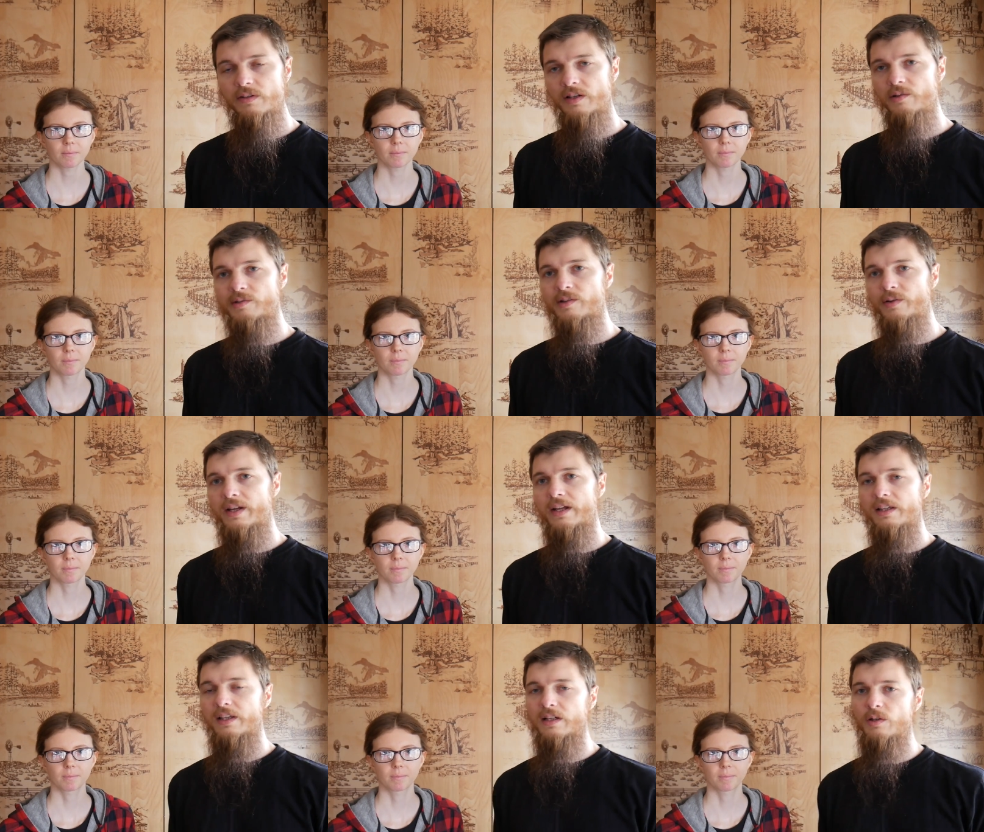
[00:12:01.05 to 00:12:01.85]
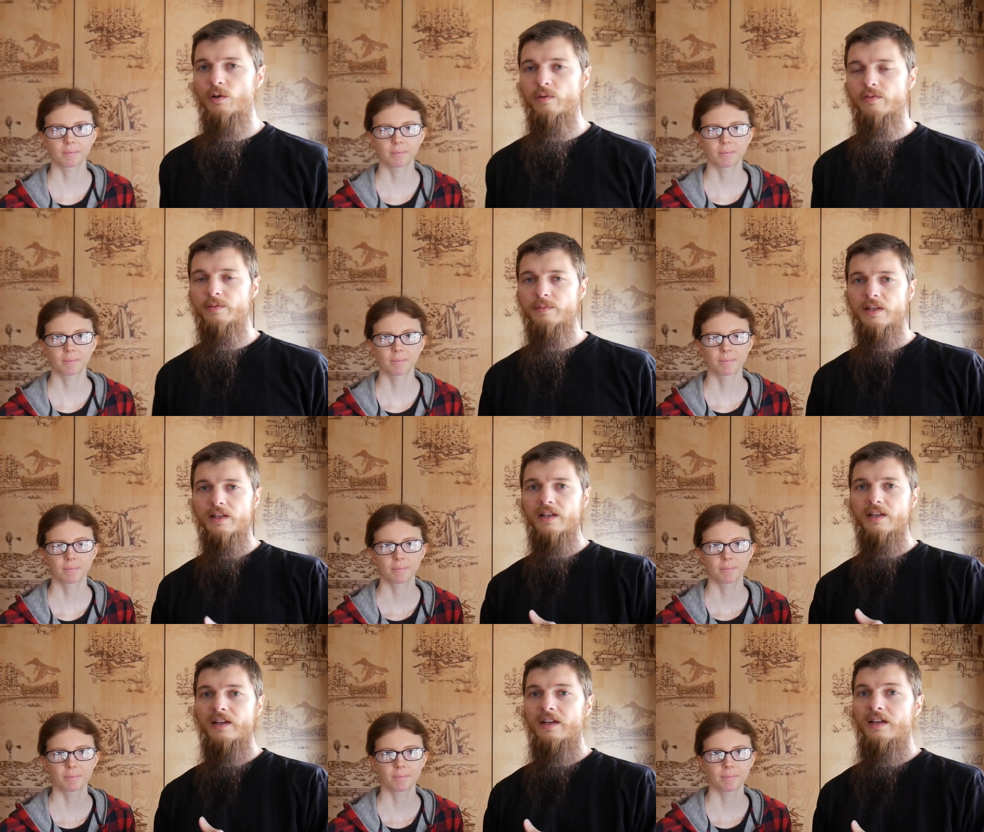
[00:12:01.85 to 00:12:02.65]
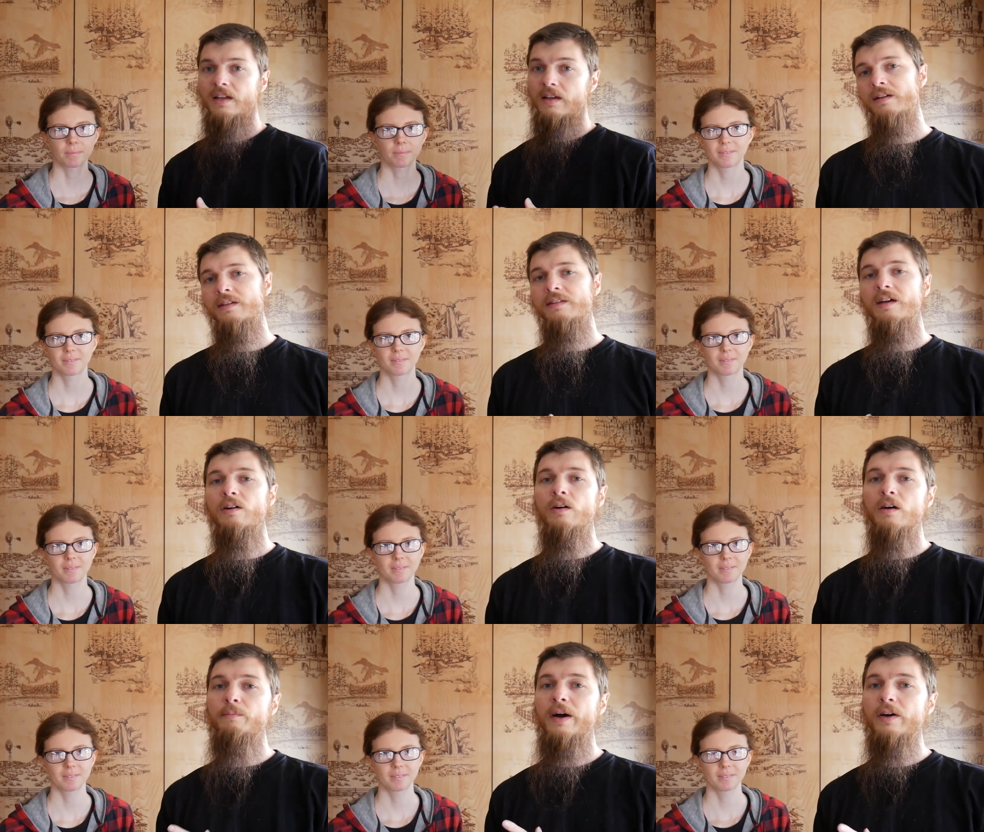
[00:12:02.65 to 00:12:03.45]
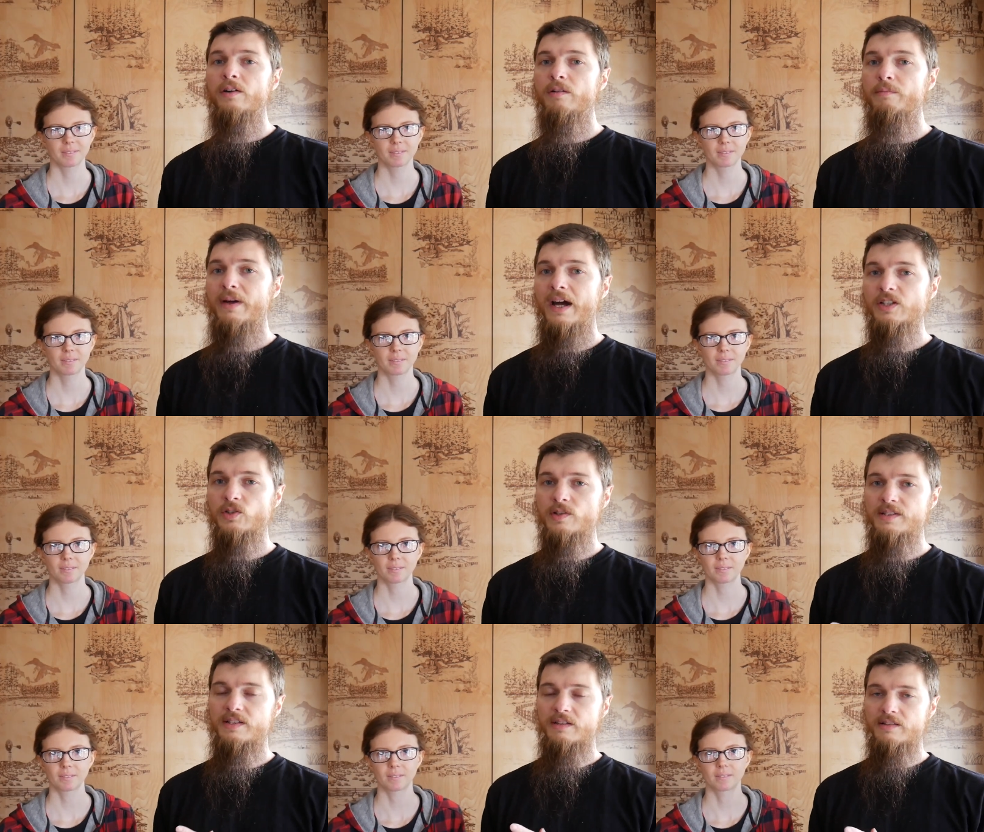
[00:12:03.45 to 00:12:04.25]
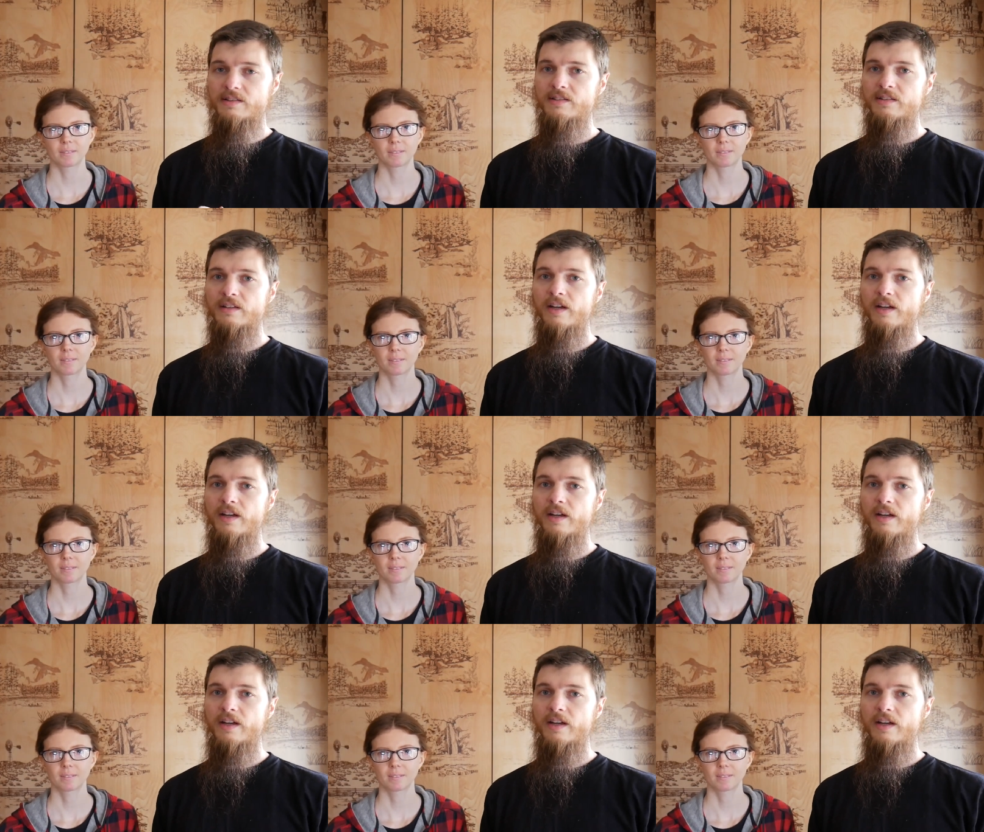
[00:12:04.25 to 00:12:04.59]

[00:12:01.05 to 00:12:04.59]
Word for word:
Speaker 1: it was okay to let go of them. Now, about our mattresses.